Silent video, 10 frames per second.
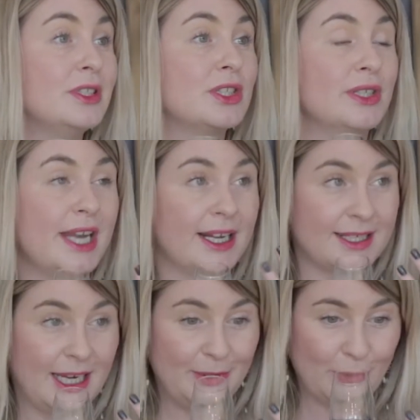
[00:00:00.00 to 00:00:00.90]
So the
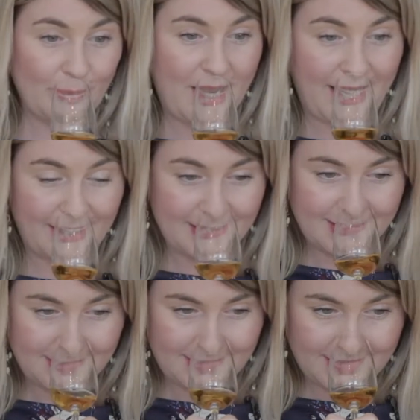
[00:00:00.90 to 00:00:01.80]
next time you go back,
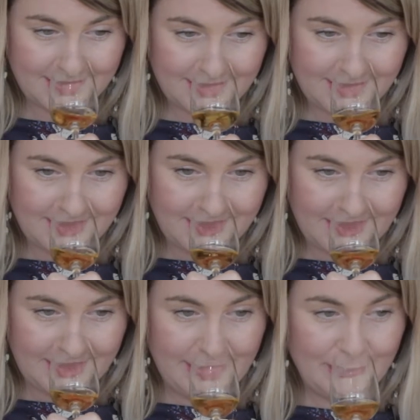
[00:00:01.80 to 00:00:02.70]

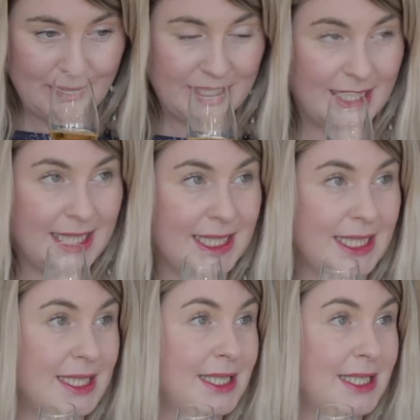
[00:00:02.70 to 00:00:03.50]
your nose starts